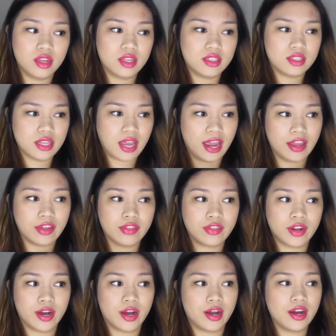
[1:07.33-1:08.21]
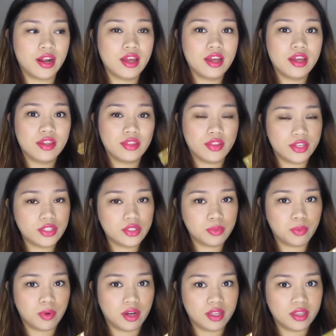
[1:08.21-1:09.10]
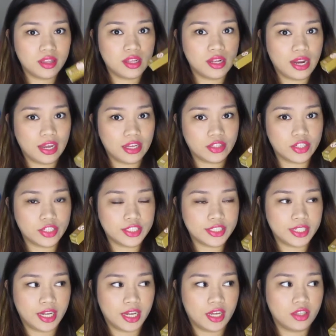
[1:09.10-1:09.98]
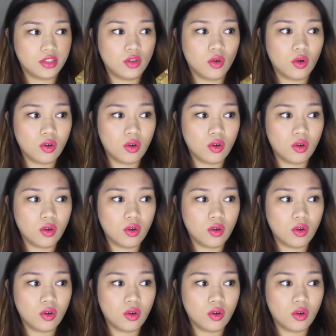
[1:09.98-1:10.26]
It's either this one, the lighter shade,